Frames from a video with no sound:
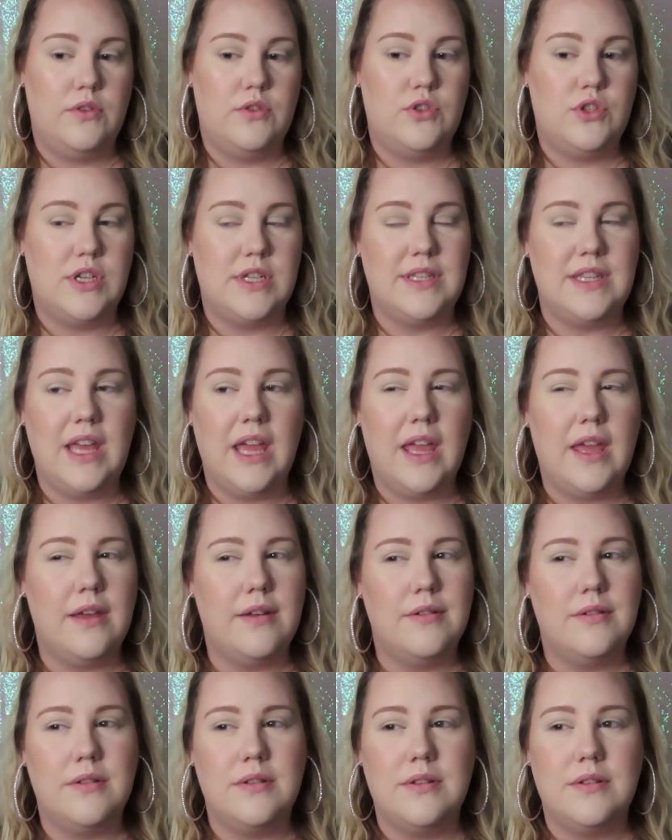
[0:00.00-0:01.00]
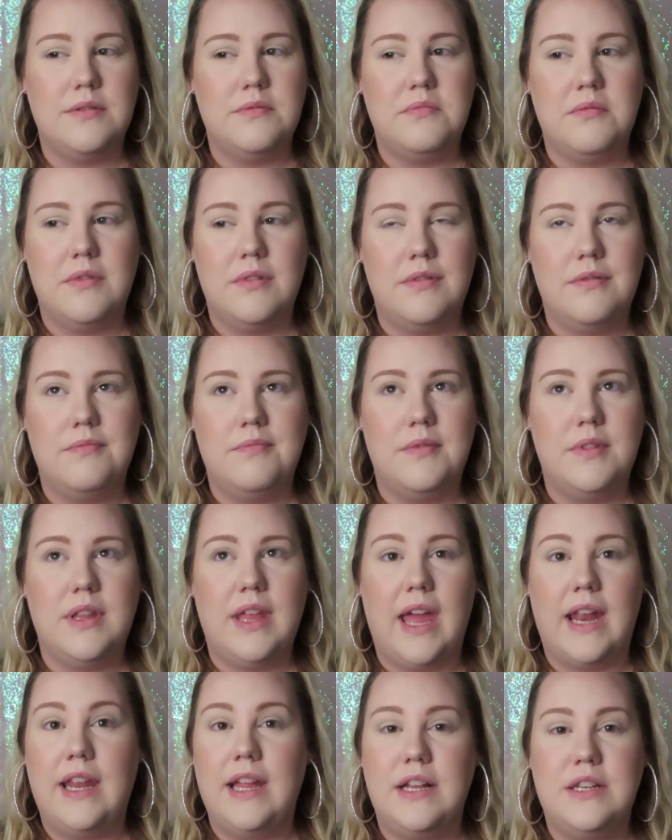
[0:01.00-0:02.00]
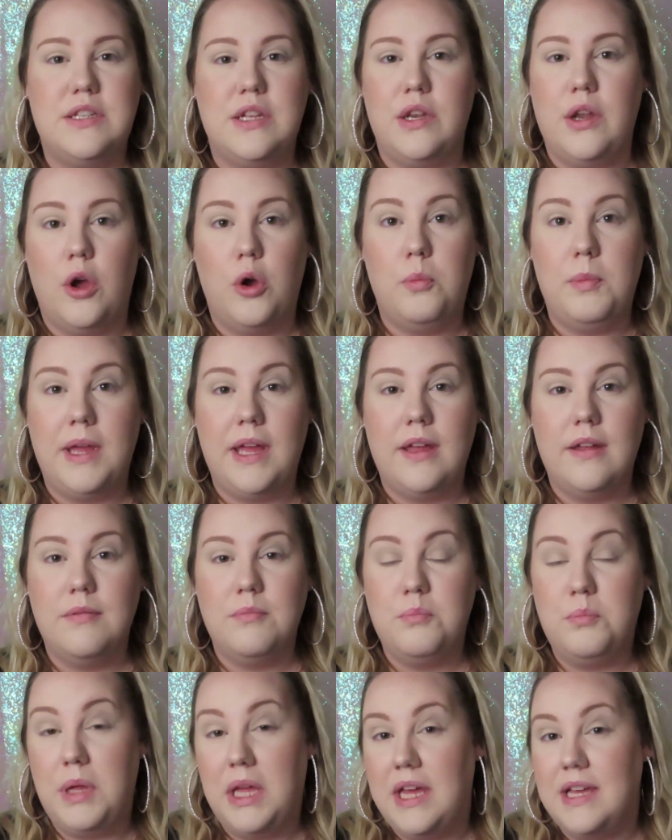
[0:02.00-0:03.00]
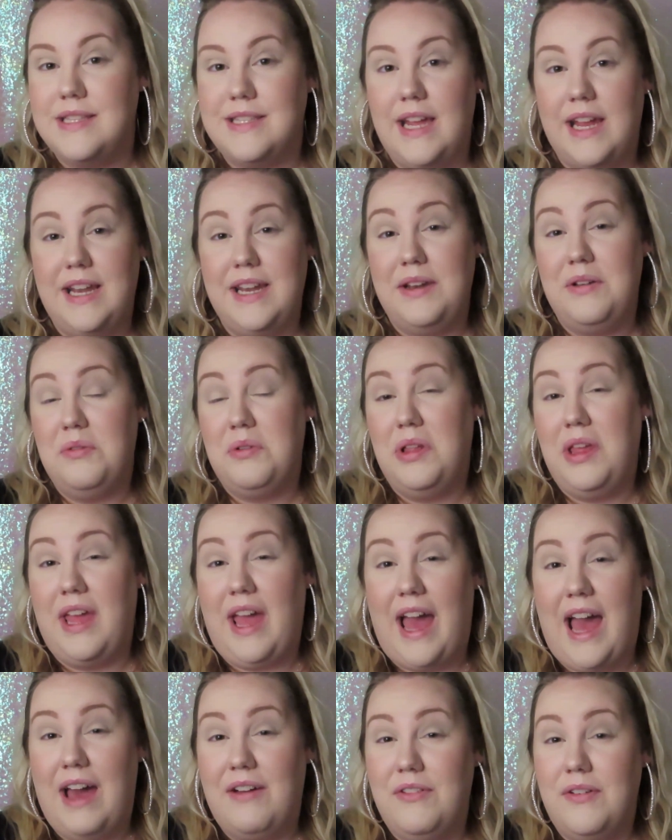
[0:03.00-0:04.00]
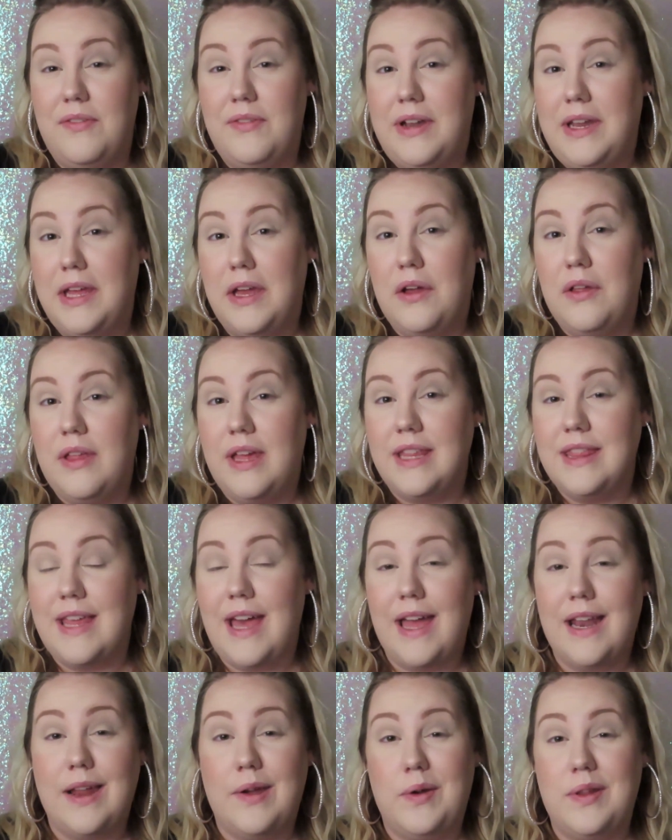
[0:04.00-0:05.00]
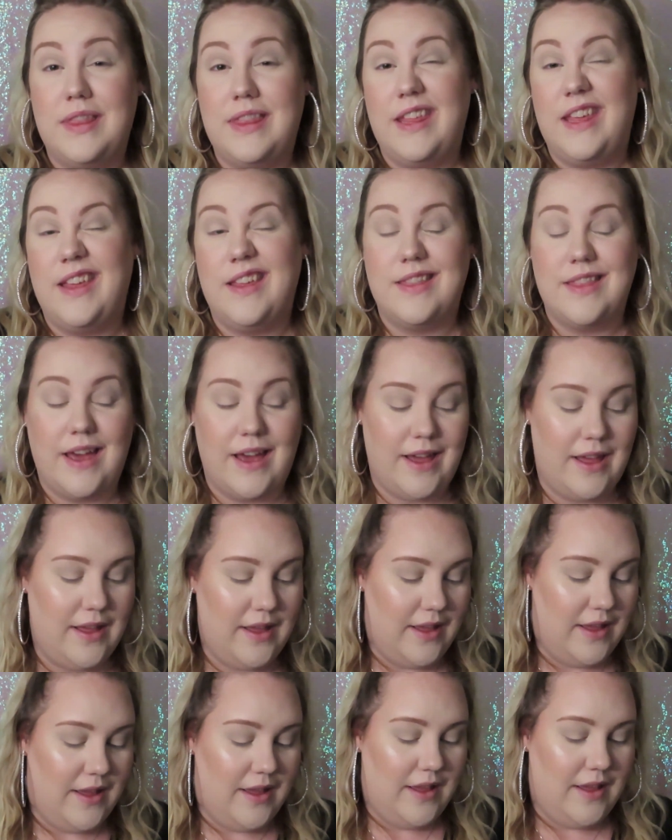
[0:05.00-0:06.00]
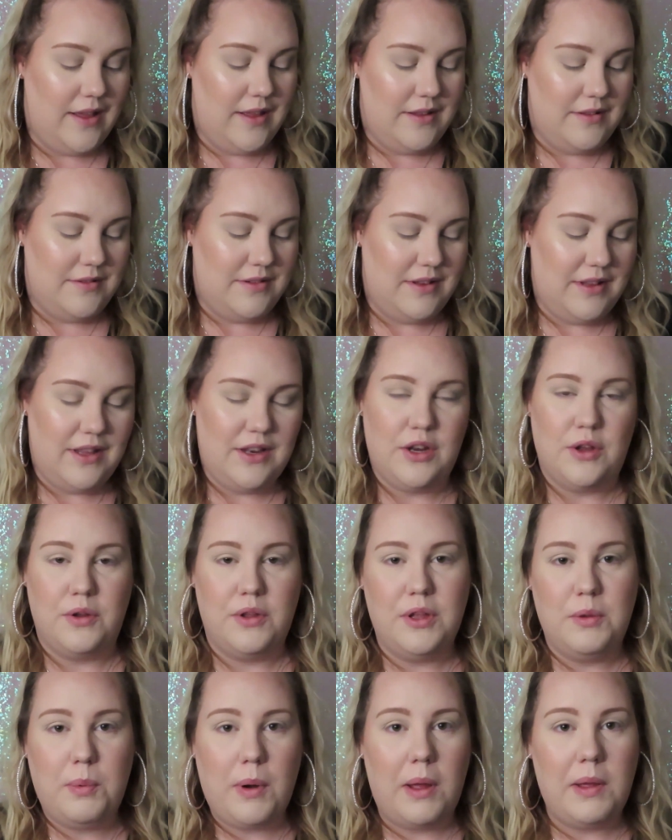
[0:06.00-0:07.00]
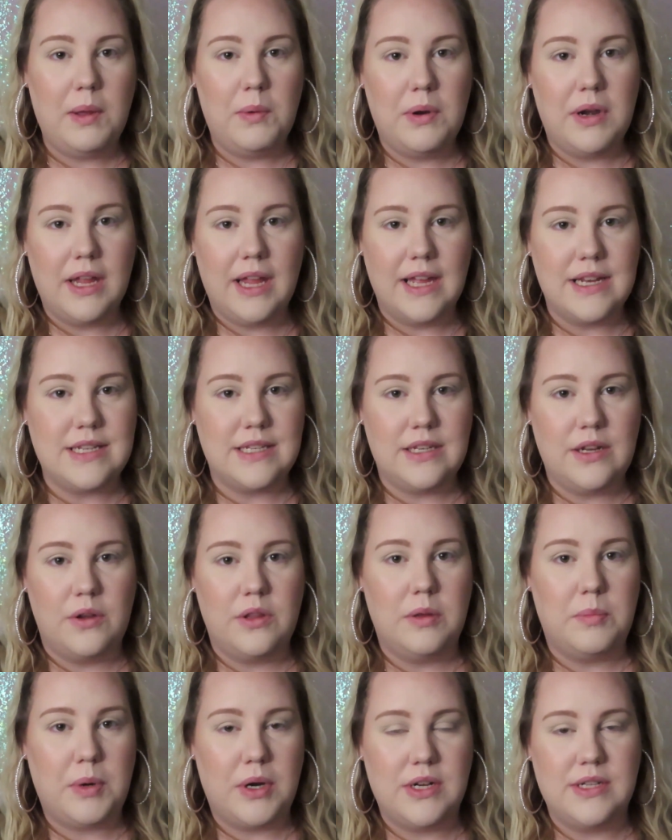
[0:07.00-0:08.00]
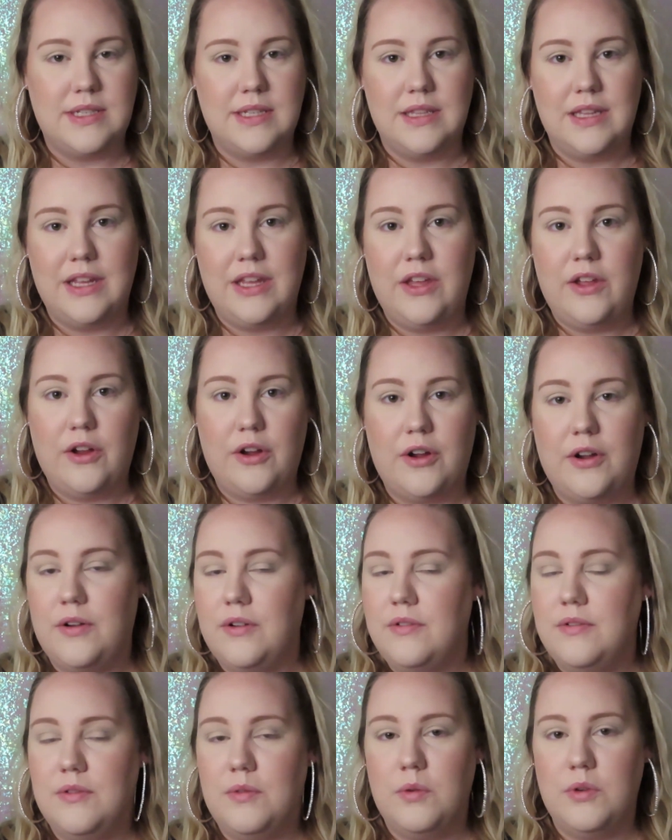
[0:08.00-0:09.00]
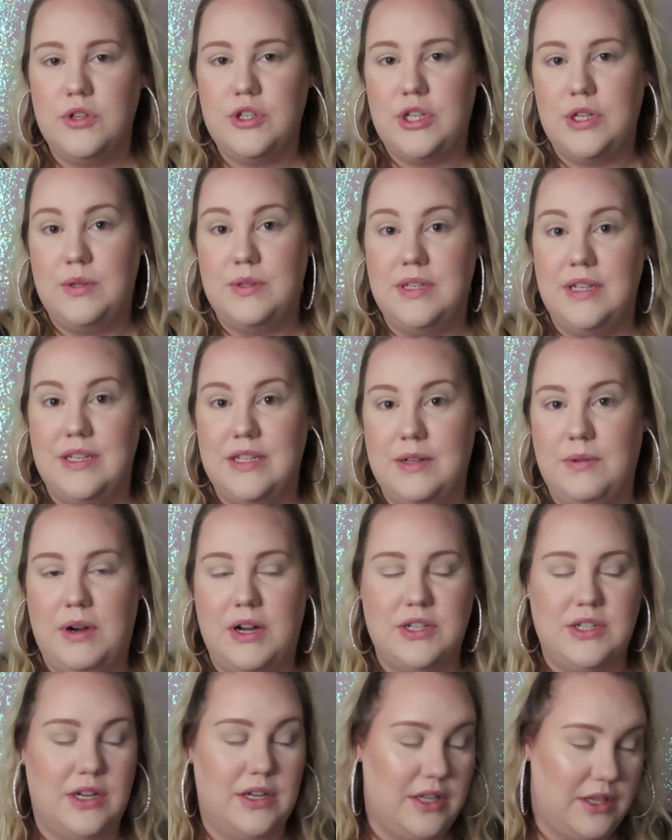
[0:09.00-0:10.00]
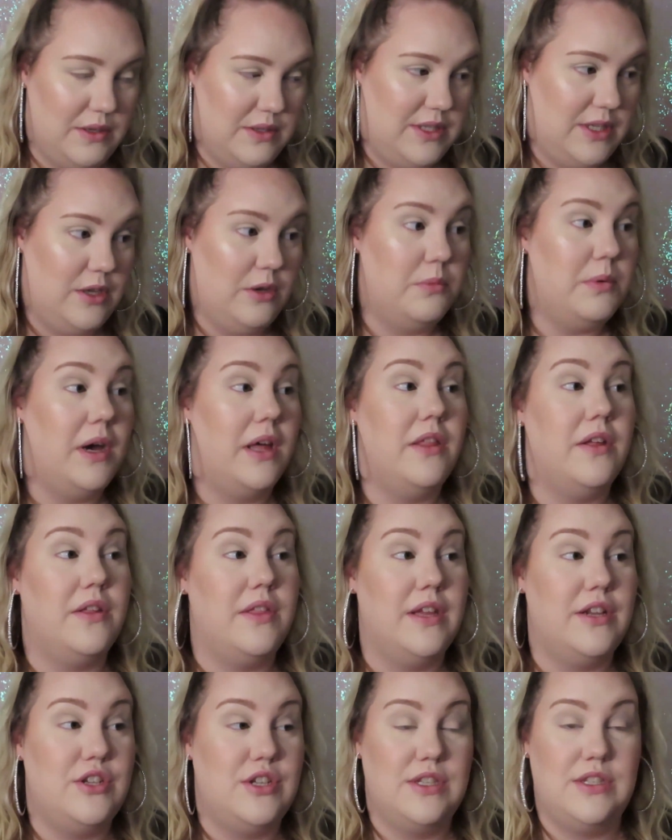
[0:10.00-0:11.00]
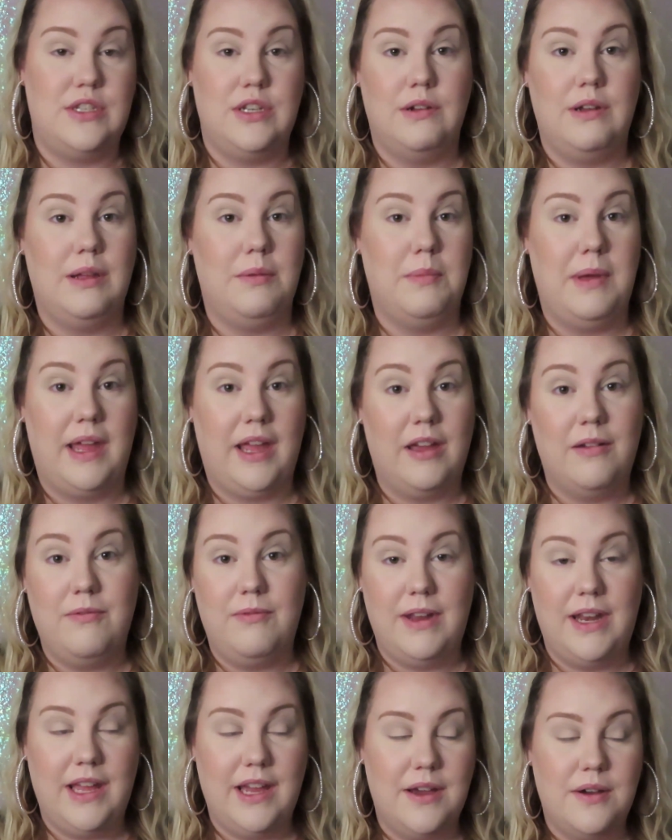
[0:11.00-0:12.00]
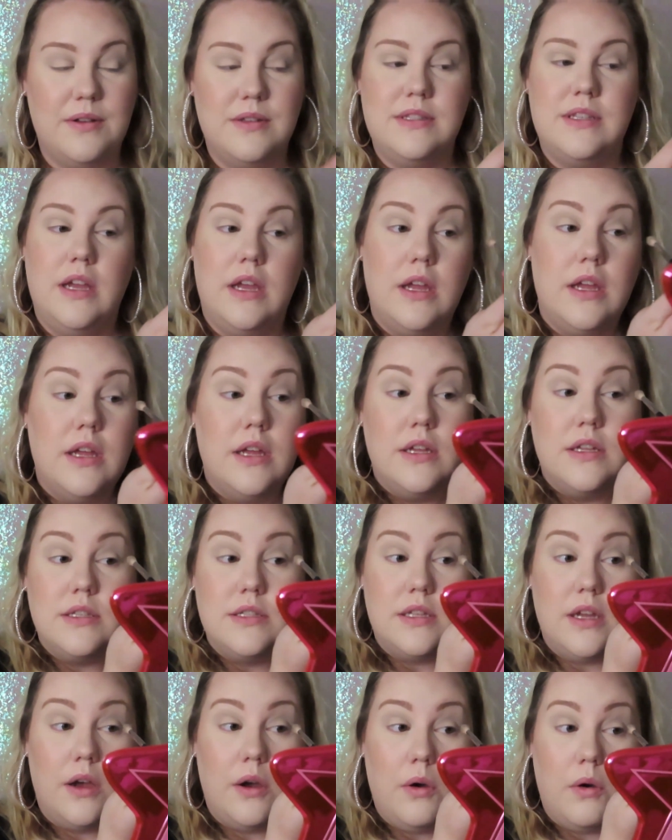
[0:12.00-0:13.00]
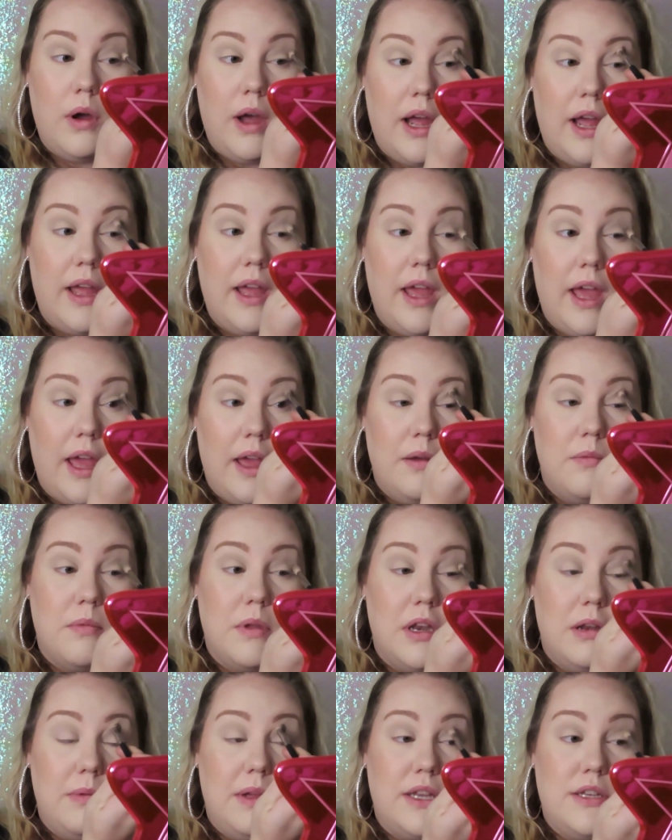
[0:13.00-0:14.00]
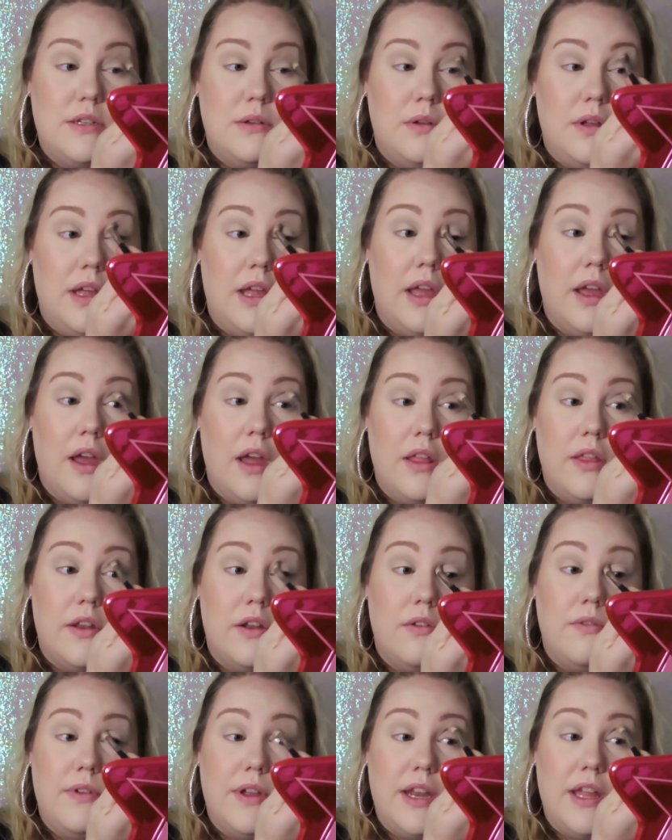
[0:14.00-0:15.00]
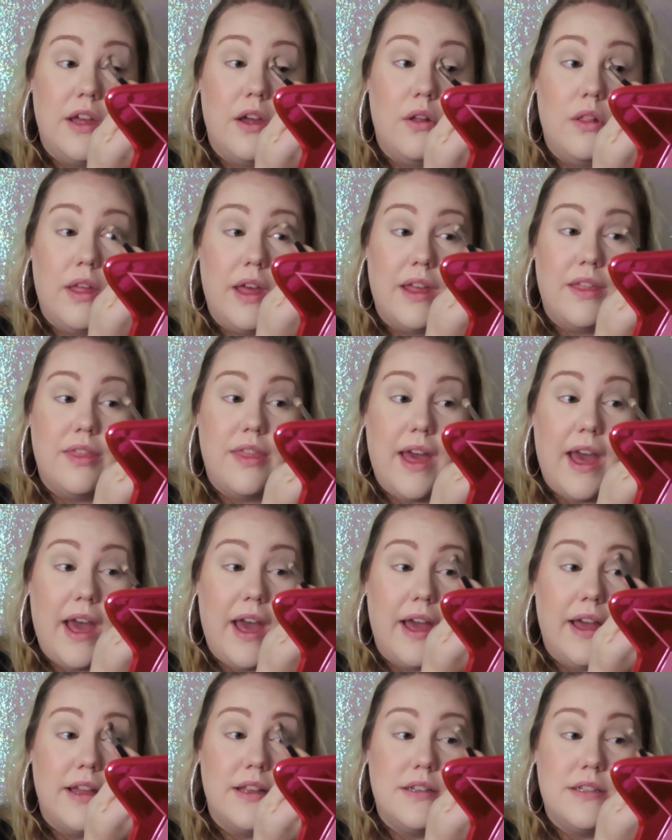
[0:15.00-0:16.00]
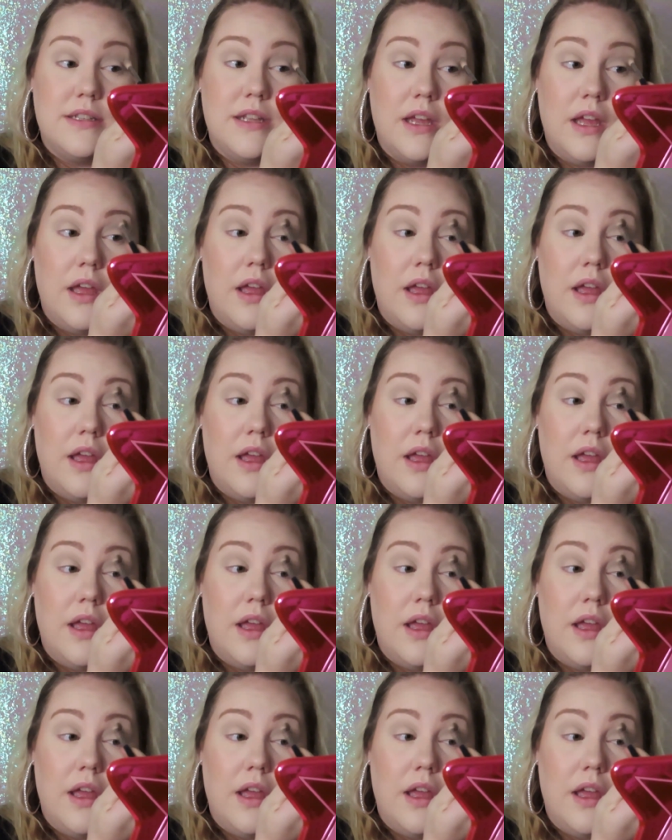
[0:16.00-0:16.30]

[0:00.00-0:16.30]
just like getting to know me, because I didn't really have a video like that, and I would think that, you know, you probably want to get to know the person that you're choosing to watch on YouTube other than just doing makeup videos. So I am going to be doing a little video like that.